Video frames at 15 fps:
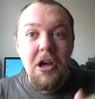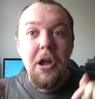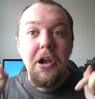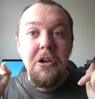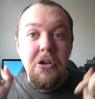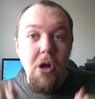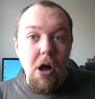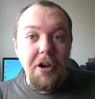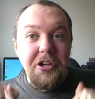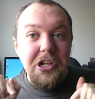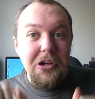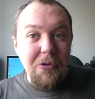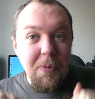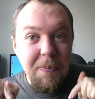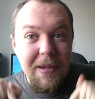
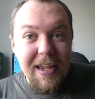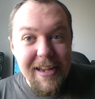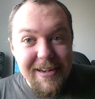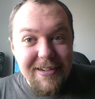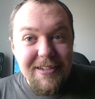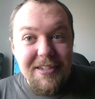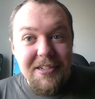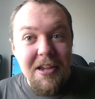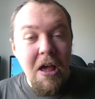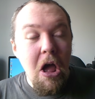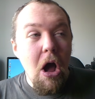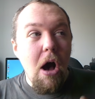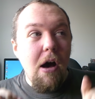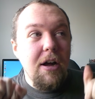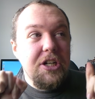non-Europeans
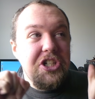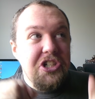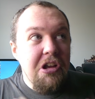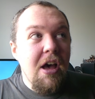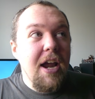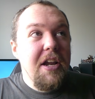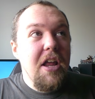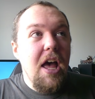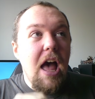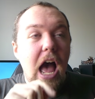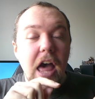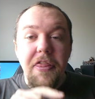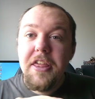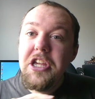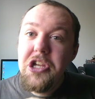are China
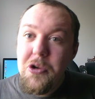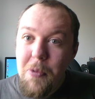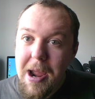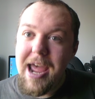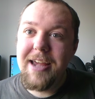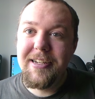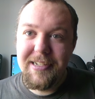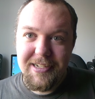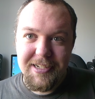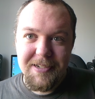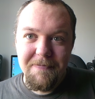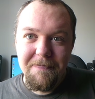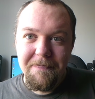and the US.